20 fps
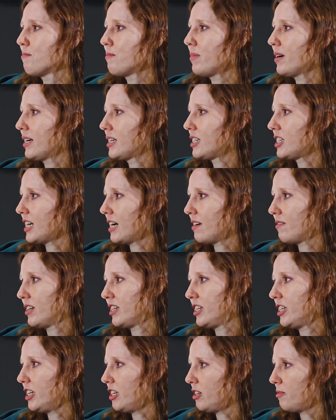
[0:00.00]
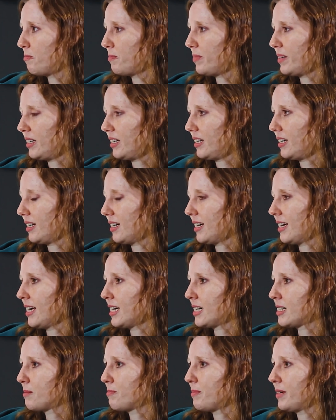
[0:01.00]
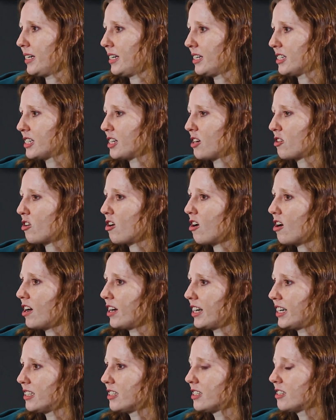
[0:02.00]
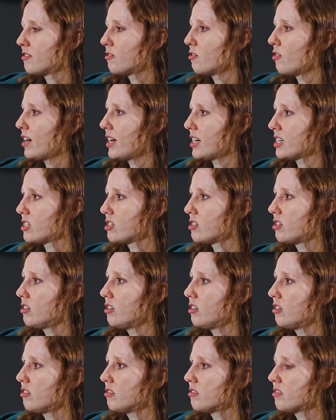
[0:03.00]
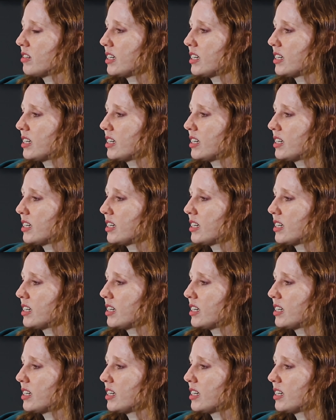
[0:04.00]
but Javett-UP has been so kind for us to